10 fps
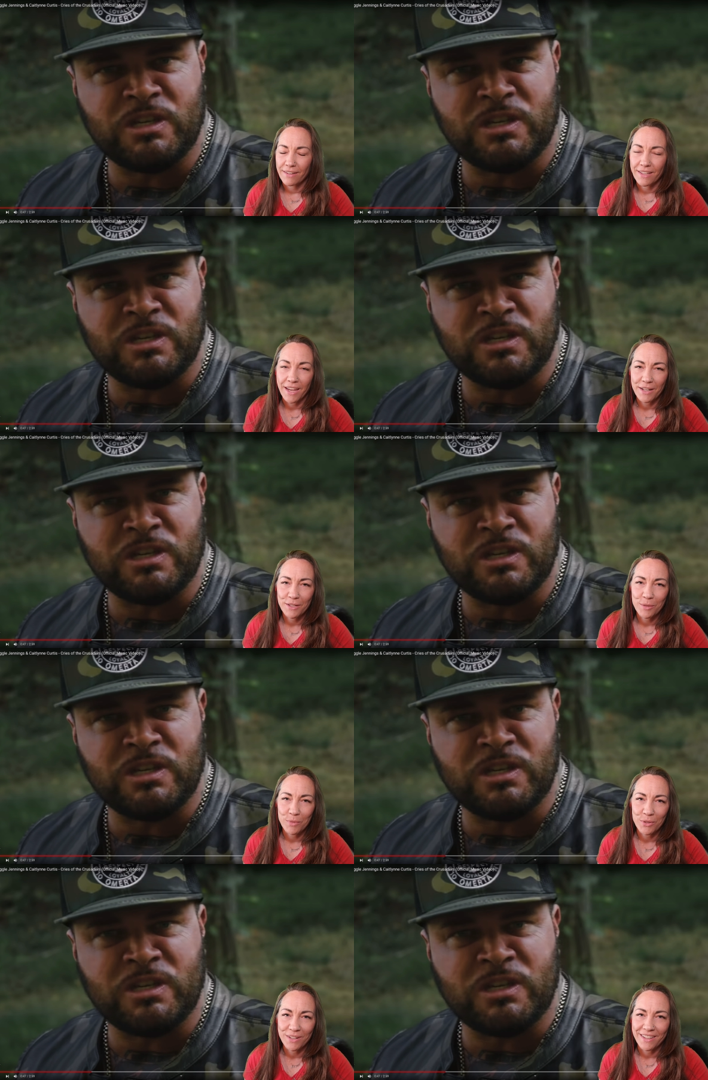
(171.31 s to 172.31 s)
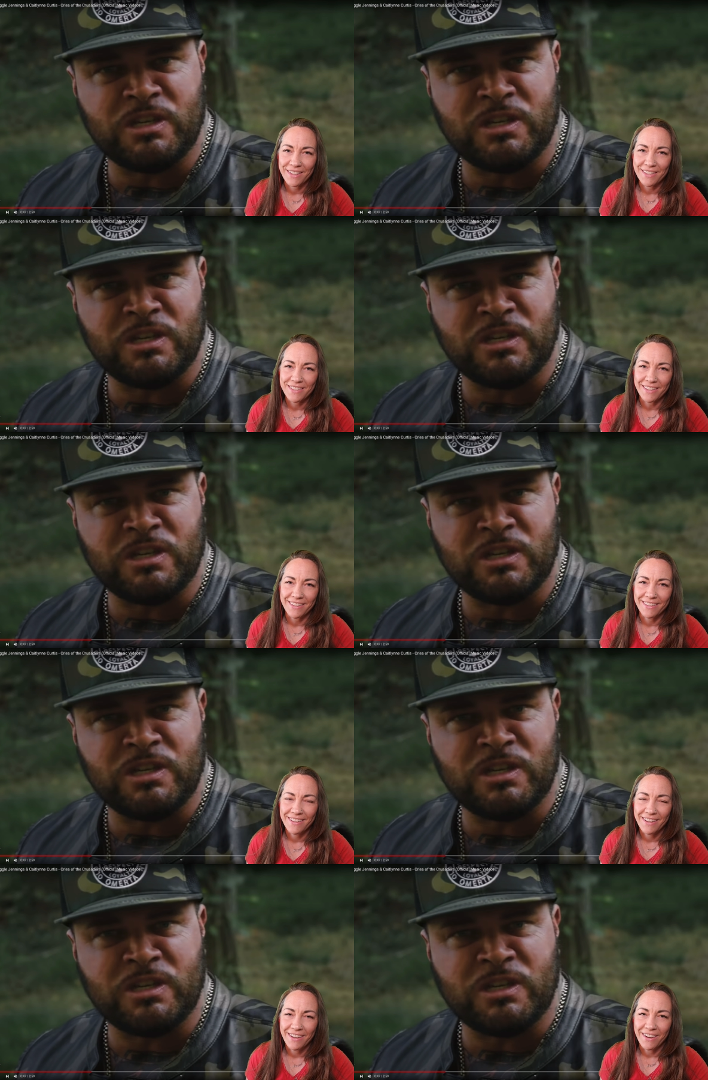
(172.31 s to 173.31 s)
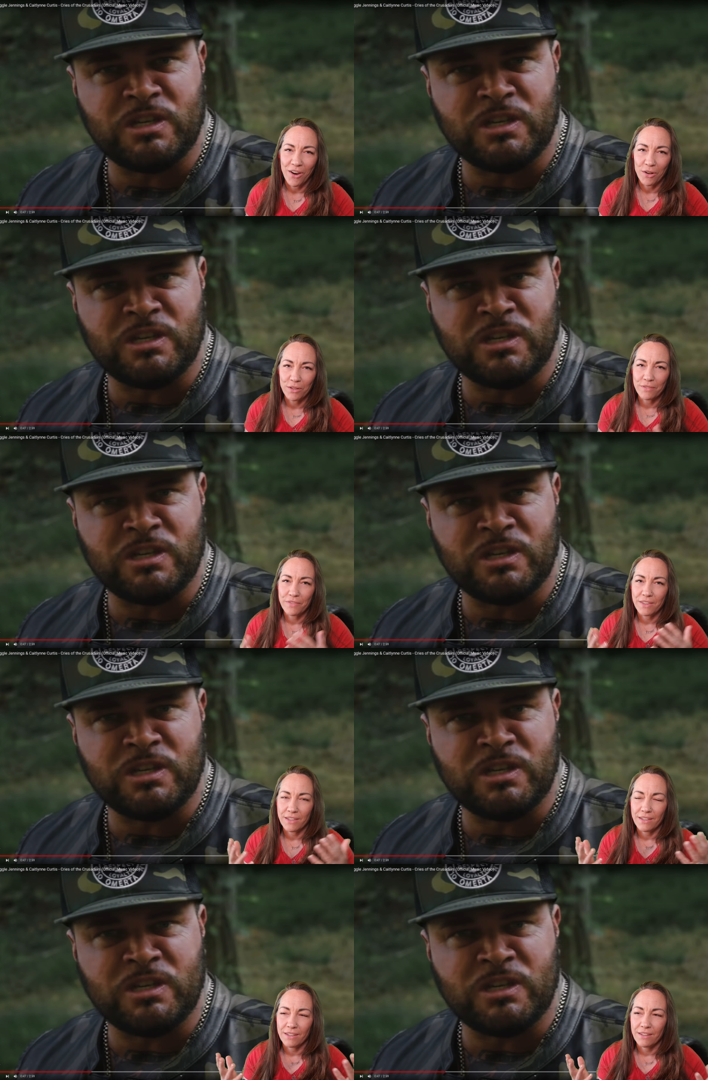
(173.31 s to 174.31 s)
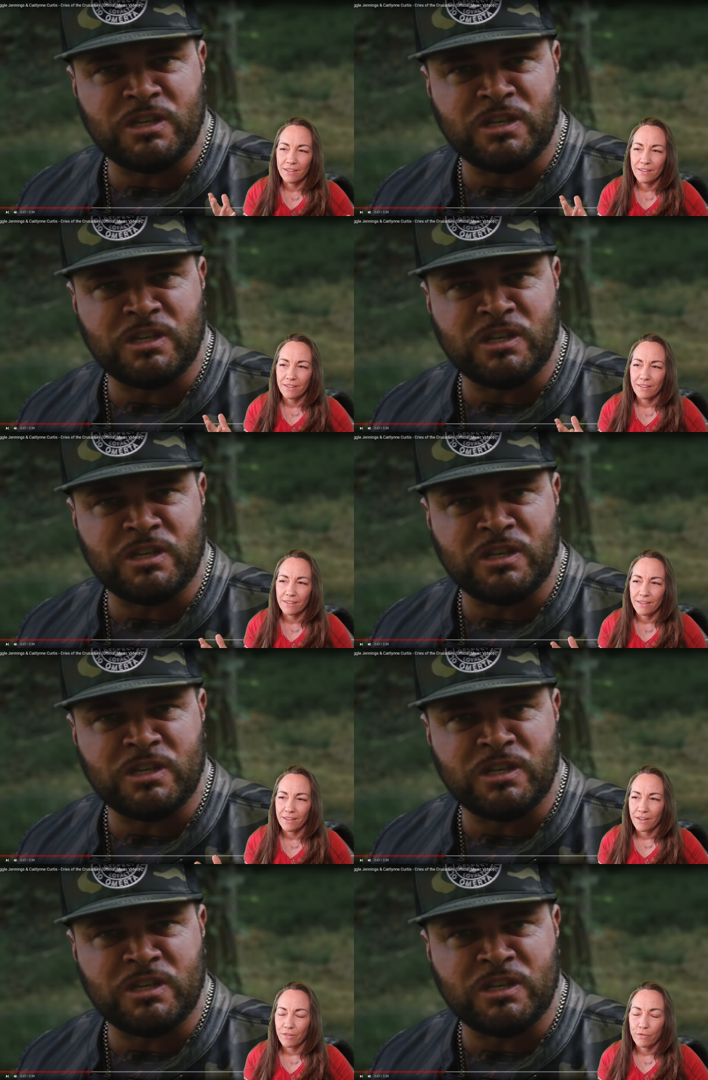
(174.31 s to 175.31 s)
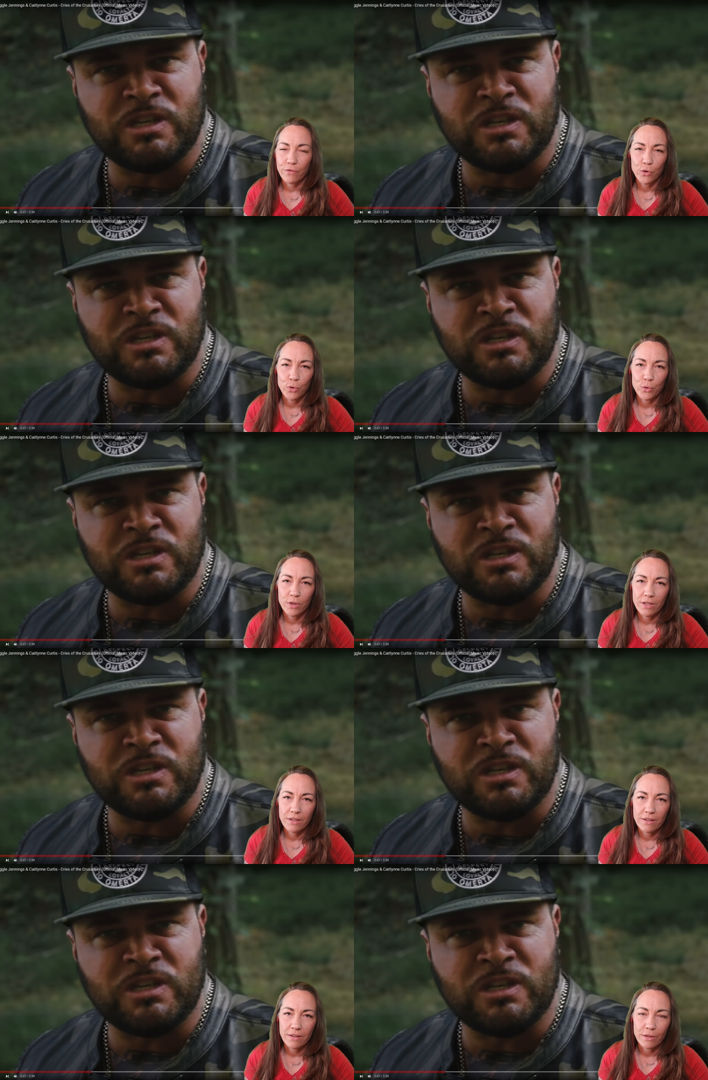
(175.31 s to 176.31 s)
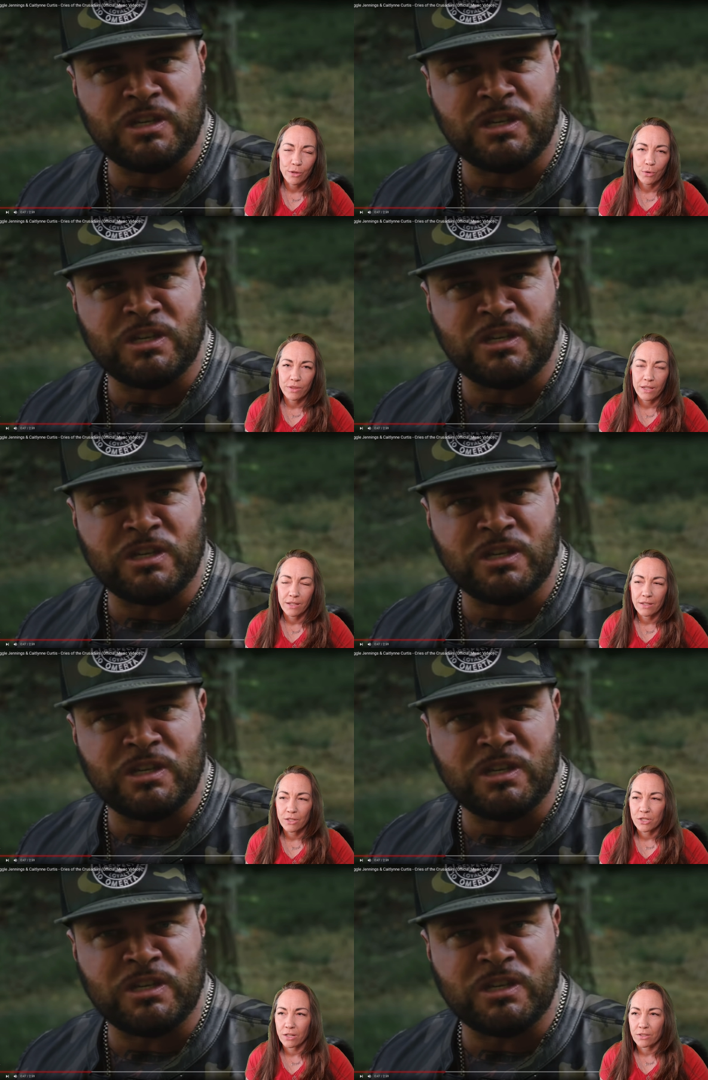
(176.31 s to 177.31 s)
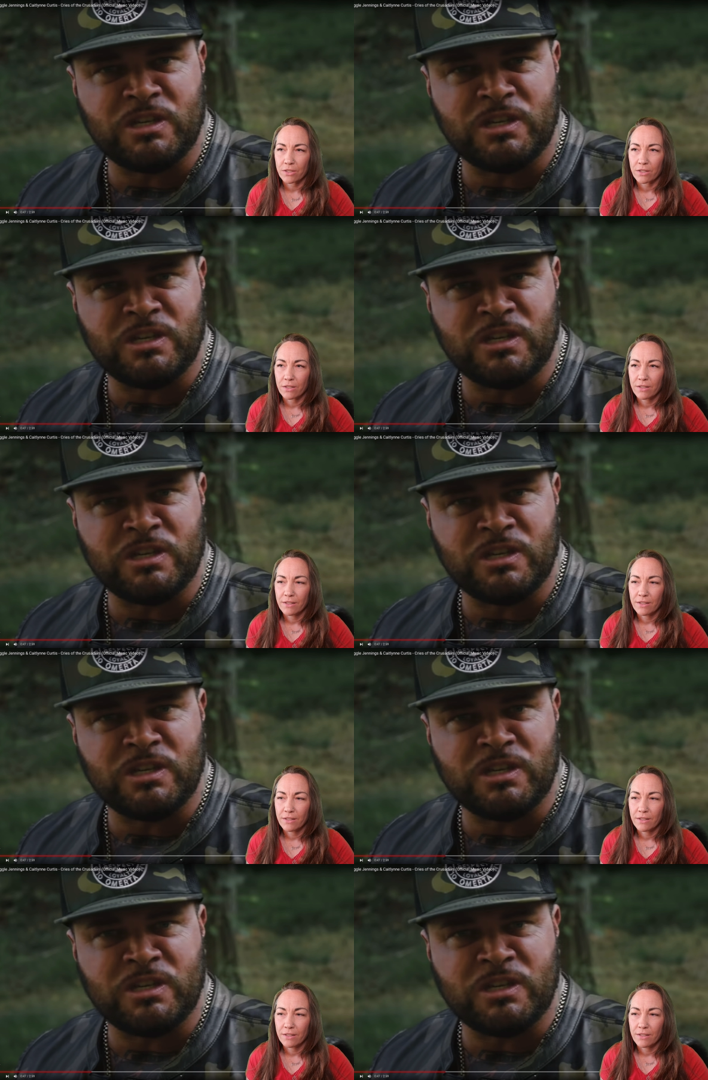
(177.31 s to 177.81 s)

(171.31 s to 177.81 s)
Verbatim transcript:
Speaker 1: gated communities and all of the food, clothing, shelter